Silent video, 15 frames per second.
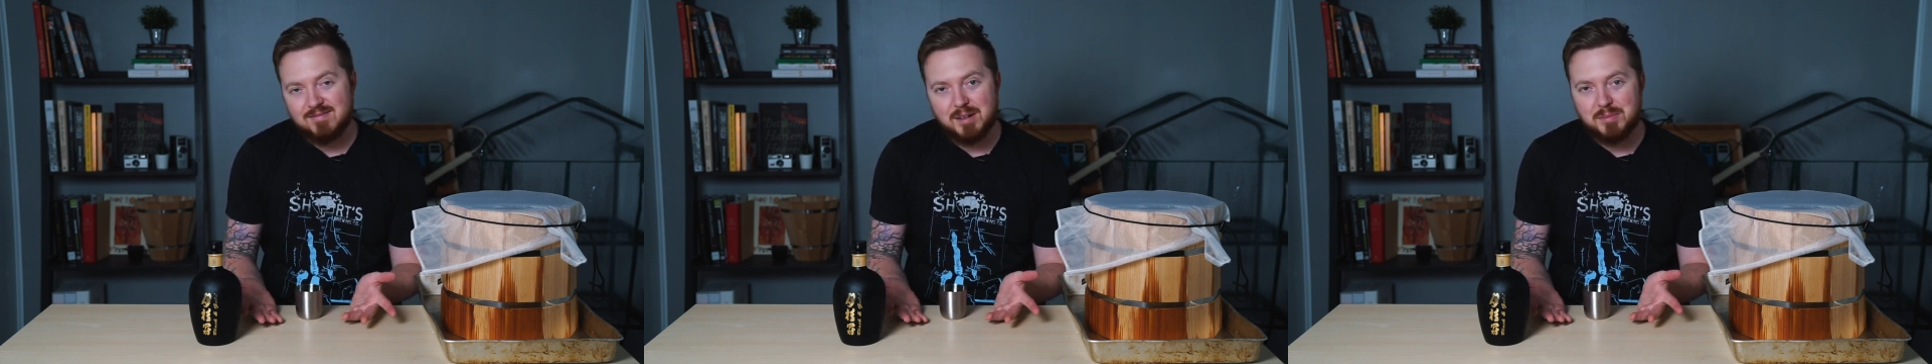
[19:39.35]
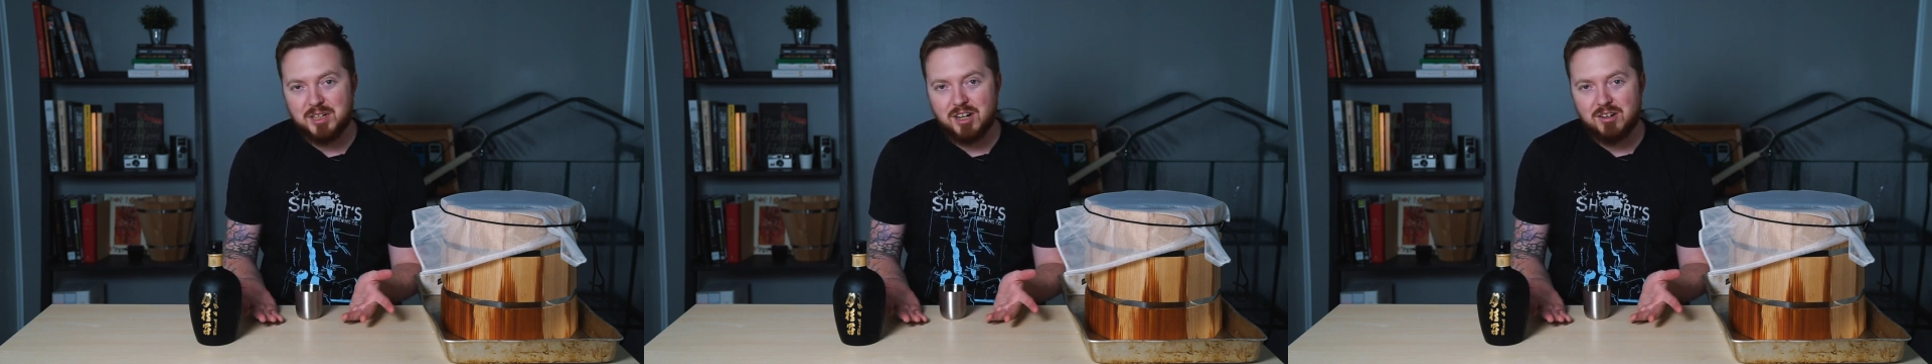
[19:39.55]

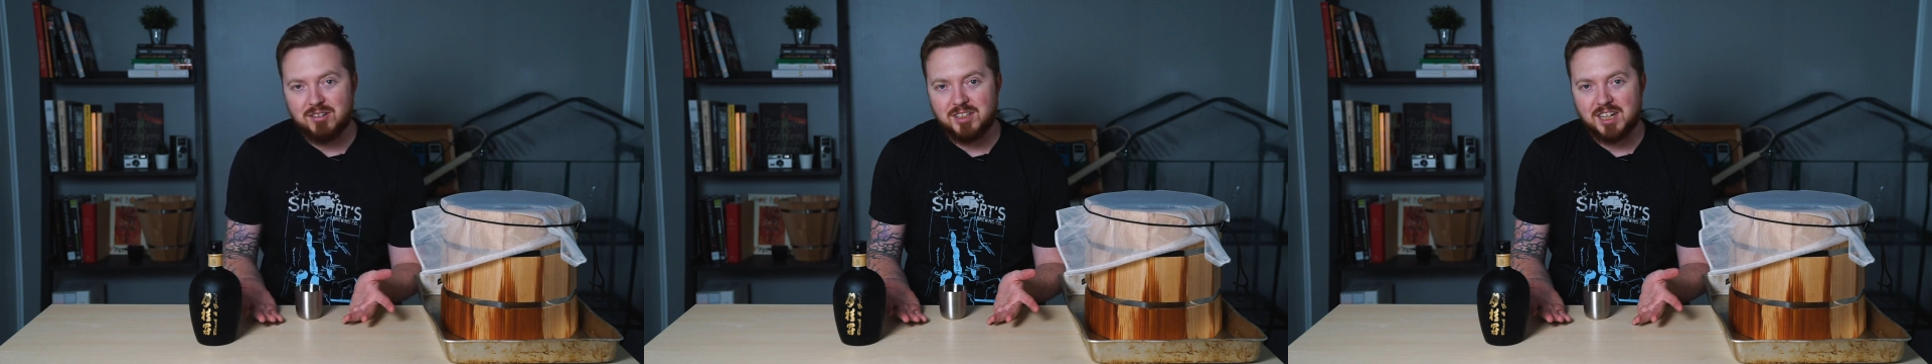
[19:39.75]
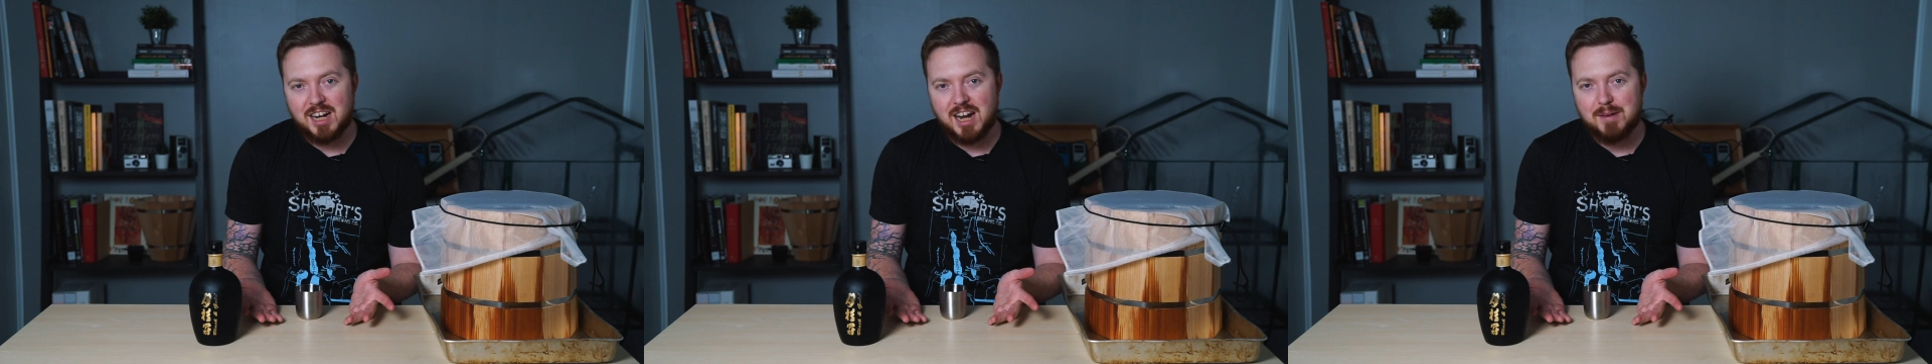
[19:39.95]
let me know
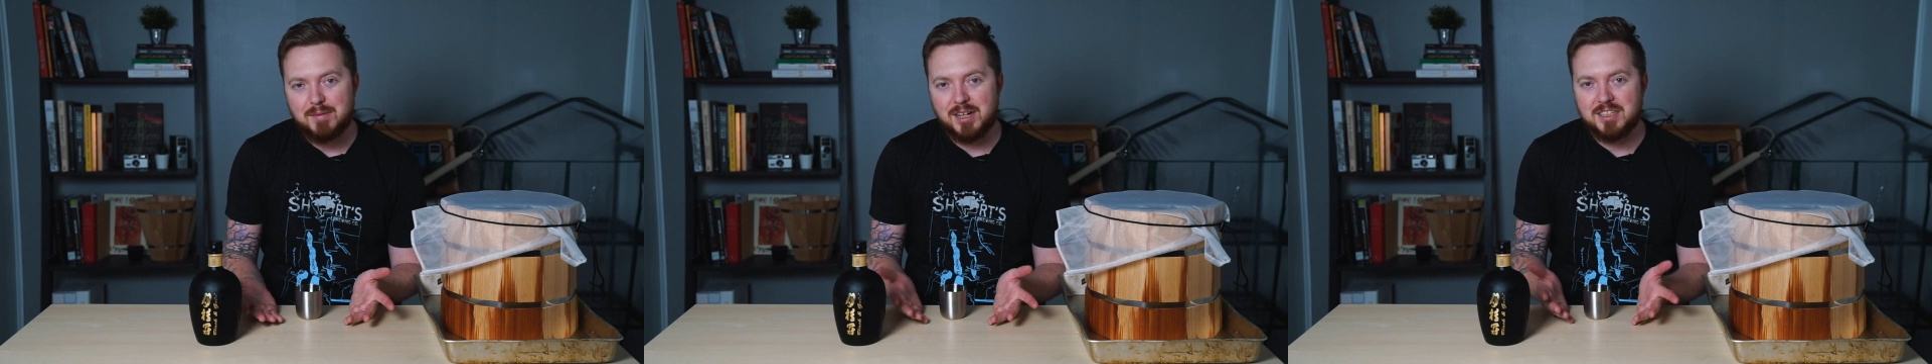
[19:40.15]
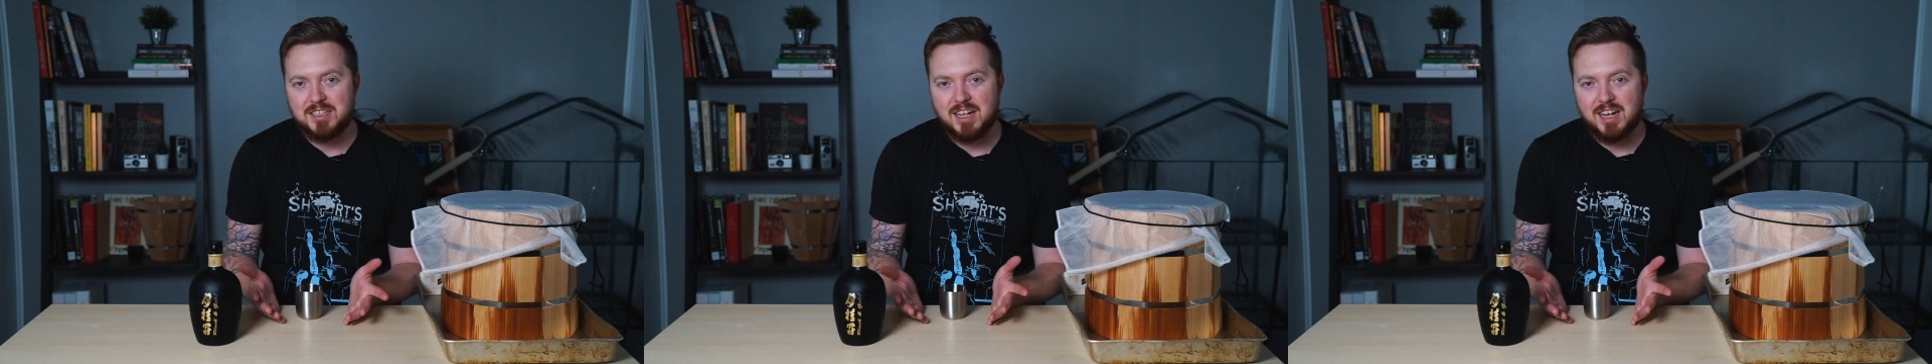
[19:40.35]
in the
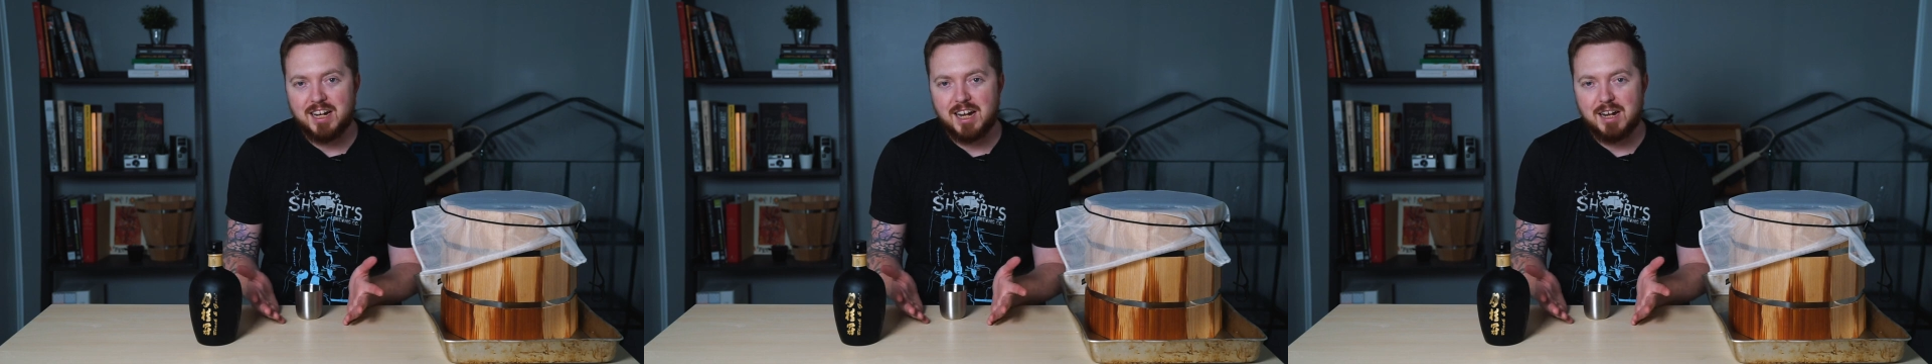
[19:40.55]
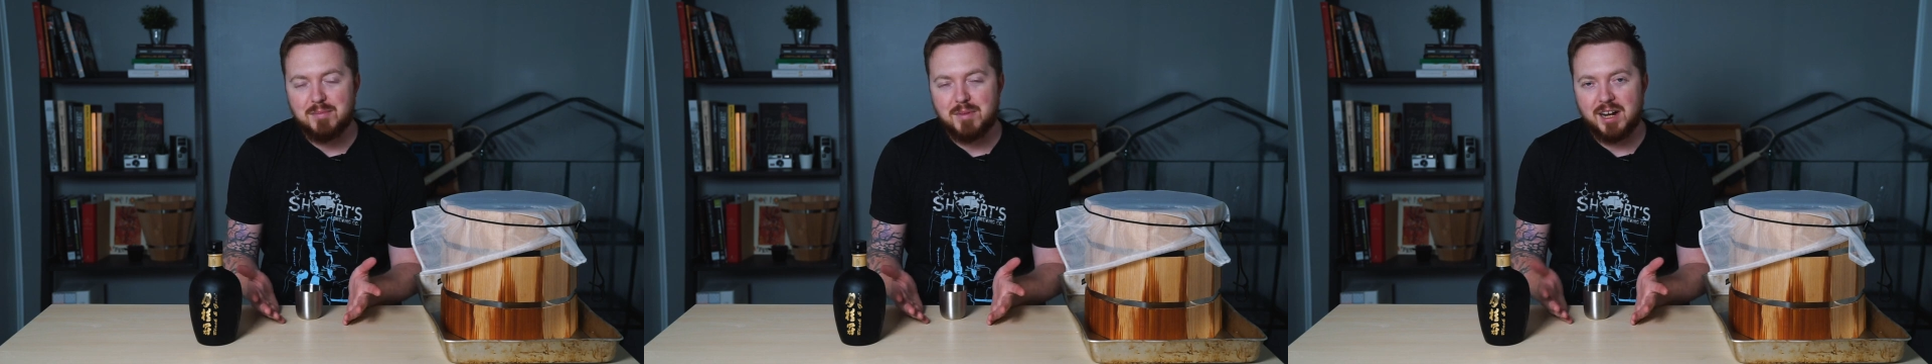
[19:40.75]
comments,
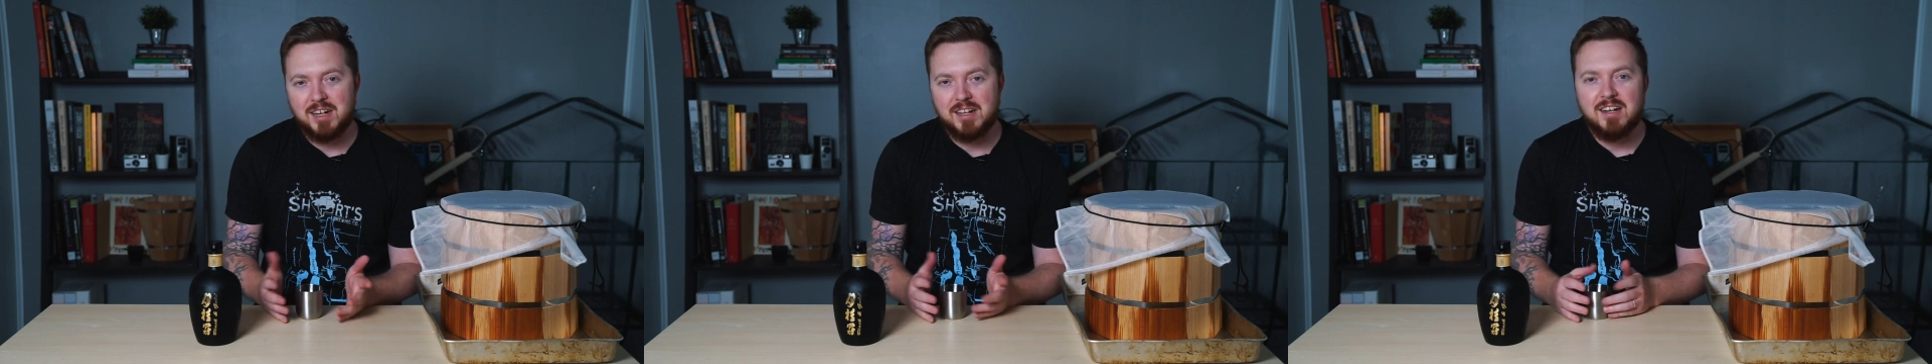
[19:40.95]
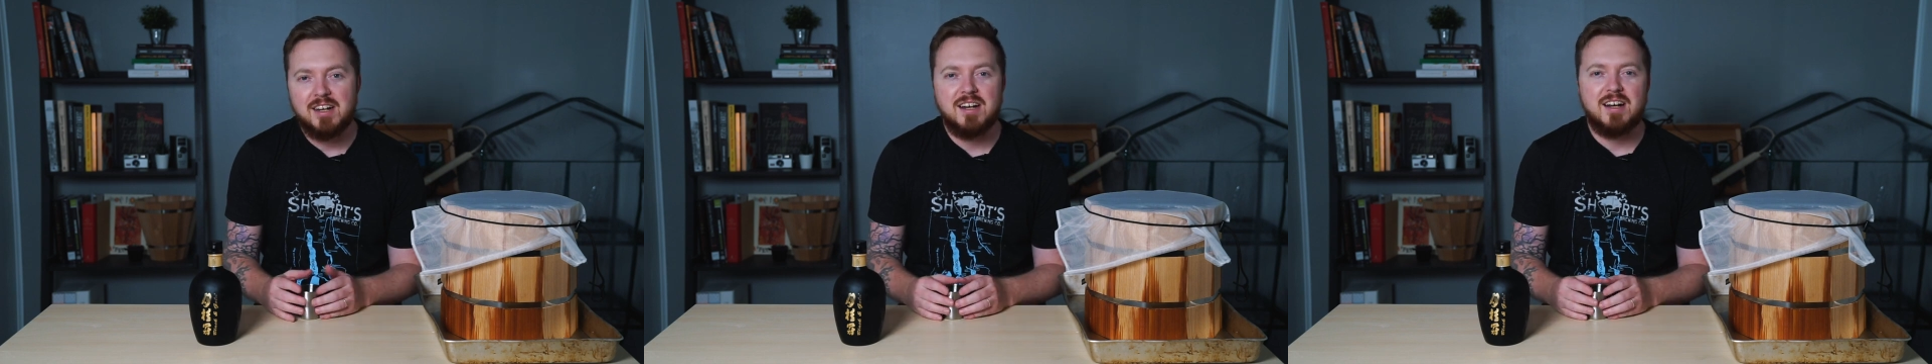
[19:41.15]
and I
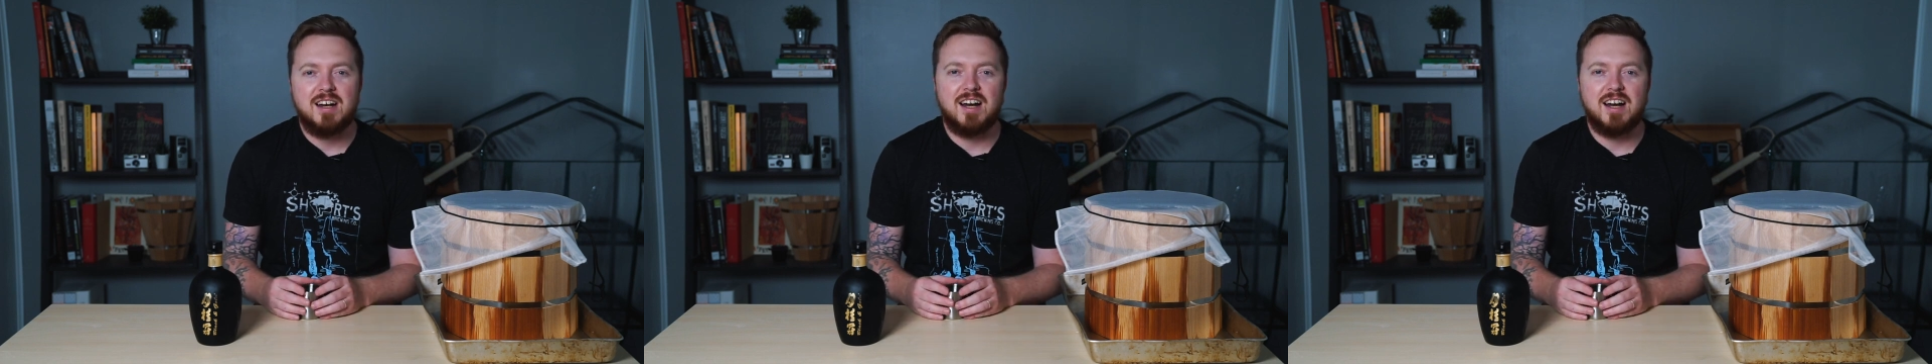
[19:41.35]
might